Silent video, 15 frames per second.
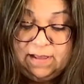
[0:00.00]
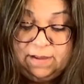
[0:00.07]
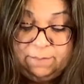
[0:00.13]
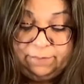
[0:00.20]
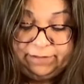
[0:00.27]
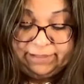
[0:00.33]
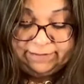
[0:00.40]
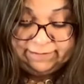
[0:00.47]

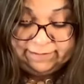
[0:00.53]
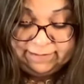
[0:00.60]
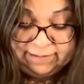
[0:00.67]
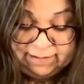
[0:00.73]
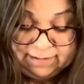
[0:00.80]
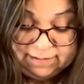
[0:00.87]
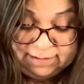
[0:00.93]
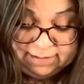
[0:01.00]
Placed
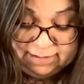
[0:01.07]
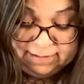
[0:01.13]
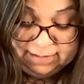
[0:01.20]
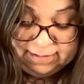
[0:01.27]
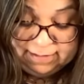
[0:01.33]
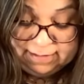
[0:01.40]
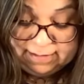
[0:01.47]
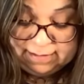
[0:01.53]
it
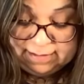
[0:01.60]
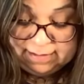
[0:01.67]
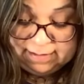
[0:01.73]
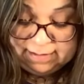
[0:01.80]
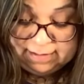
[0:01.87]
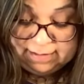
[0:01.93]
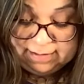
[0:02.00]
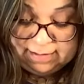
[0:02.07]
on
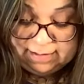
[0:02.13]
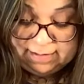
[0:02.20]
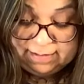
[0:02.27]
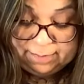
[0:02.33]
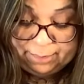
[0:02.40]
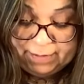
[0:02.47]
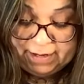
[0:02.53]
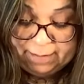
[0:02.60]

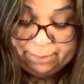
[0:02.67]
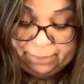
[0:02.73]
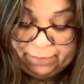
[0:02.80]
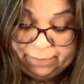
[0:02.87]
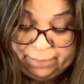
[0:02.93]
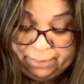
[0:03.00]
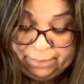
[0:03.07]
the paper.